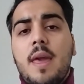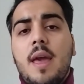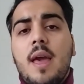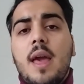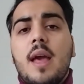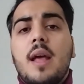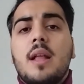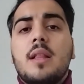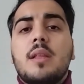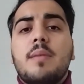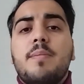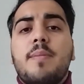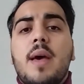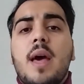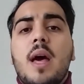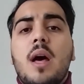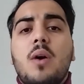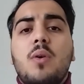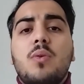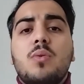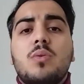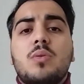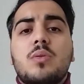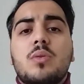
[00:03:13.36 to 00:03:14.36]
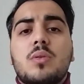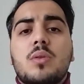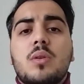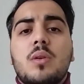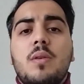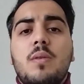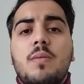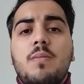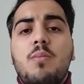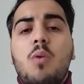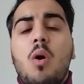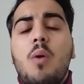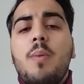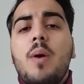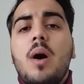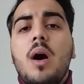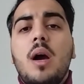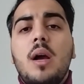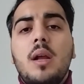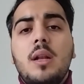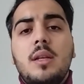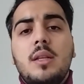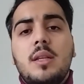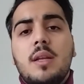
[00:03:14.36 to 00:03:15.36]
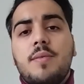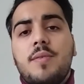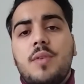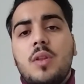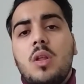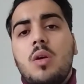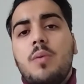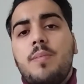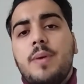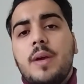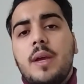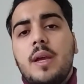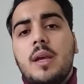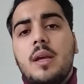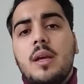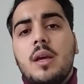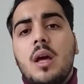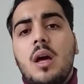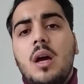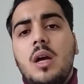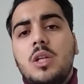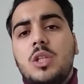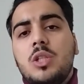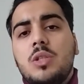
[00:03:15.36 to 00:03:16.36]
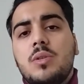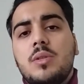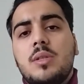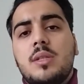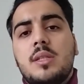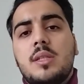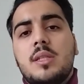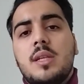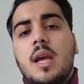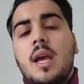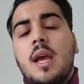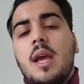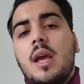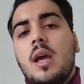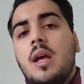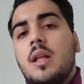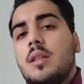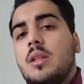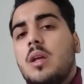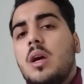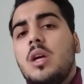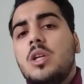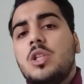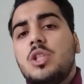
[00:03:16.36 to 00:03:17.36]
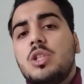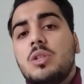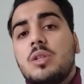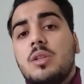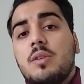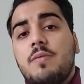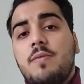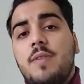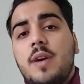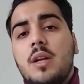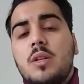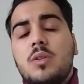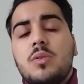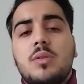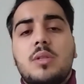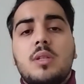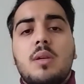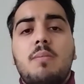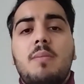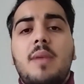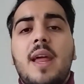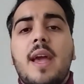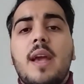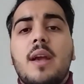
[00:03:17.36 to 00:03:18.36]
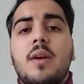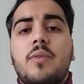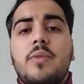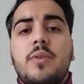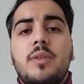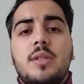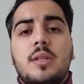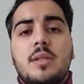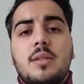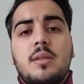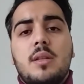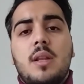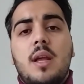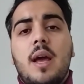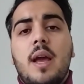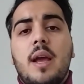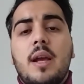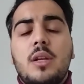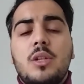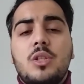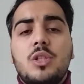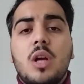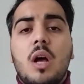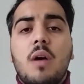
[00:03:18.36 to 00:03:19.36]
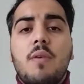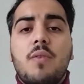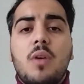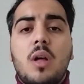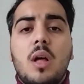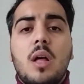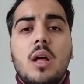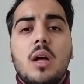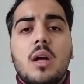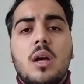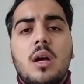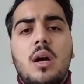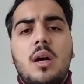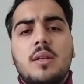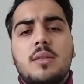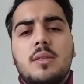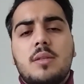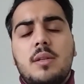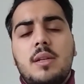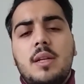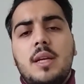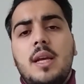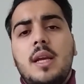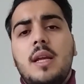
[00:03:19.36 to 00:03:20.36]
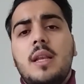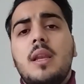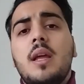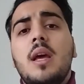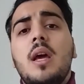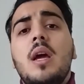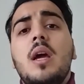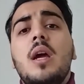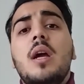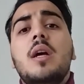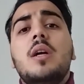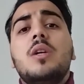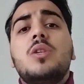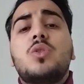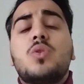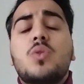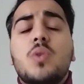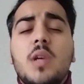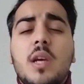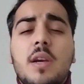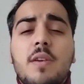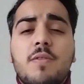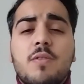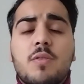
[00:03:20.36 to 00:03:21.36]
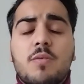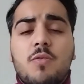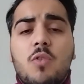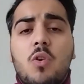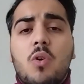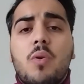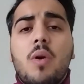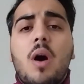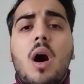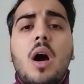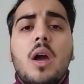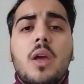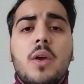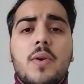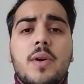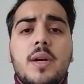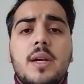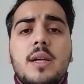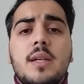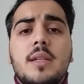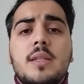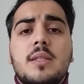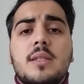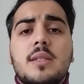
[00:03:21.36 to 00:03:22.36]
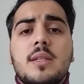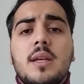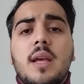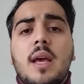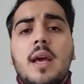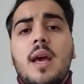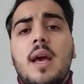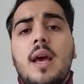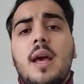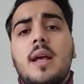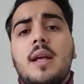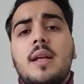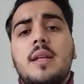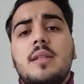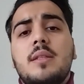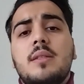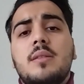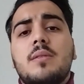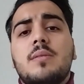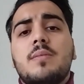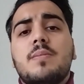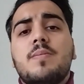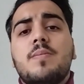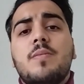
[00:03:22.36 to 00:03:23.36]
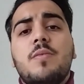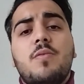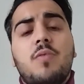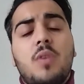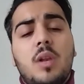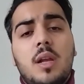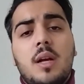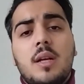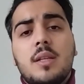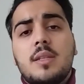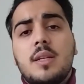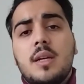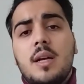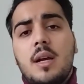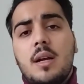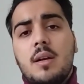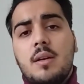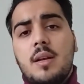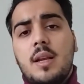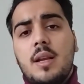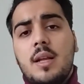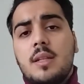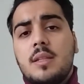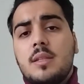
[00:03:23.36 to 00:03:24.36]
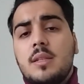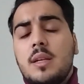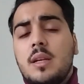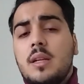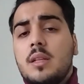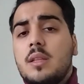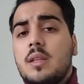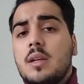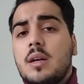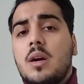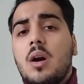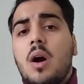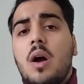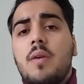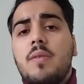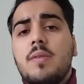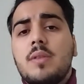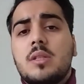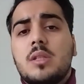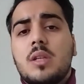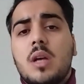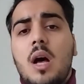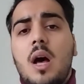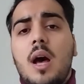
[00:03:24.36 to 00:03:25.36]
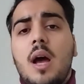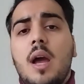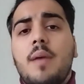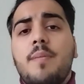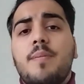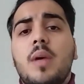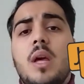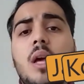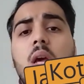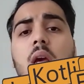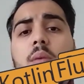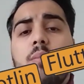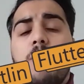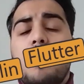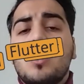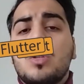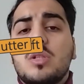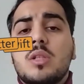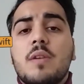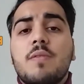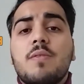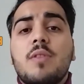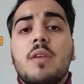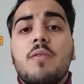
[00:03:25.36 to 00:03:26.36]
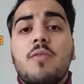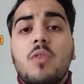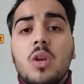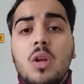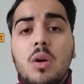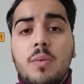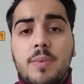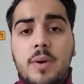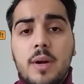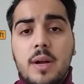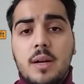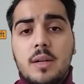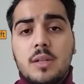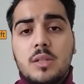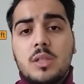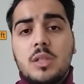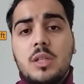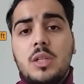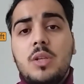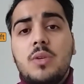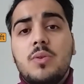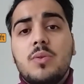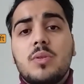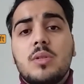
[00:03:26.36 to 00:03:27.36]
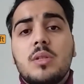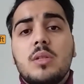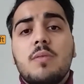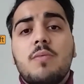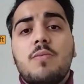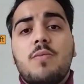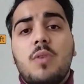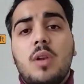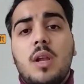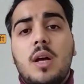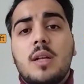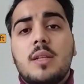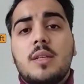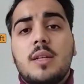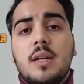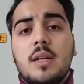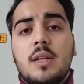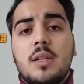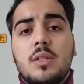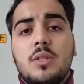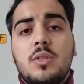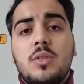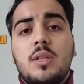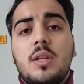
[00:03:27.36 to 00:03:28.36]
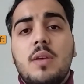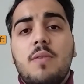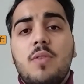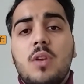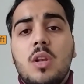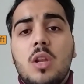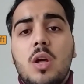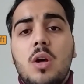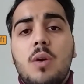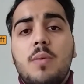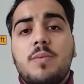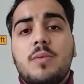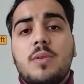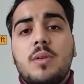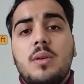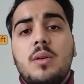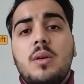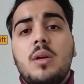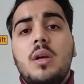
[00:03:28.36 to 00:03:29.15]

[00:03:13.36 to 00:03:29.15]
And about mobile developing, I should say, and I should refer to some languages like Java, Kotlin, Swift for iOS, and Flutter, that in the current time, most of developers use Flutter to develop